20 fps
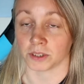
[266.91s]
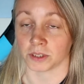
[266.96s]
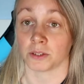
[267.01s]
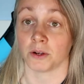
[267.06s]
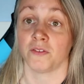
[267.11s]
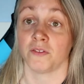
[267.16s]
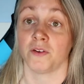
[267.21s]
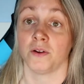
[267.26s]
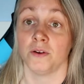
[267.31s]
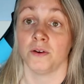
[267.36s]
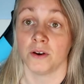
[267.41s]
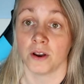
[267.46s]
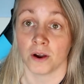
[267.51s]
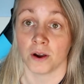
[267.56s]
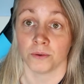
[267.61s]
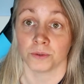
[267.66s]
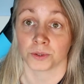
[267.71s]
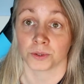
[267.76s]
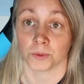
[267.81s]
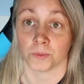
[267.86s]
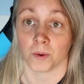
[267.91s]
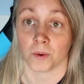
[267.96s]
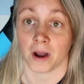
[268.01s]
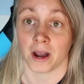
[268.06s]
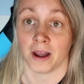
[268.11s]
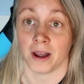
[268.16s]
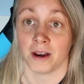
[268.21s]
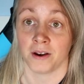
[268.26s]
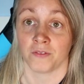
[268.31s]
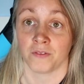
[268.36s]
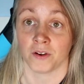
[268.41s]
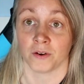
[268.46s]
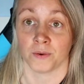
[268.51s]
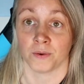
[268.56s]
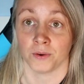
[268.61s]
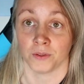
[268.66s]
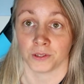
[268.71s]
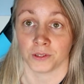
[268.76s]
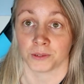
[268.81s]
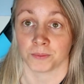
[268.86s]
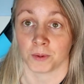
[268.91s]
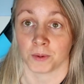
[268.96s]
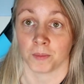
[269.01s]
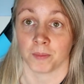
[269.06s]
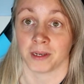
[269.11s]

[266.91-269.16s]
So if you know somewhere, if you're another small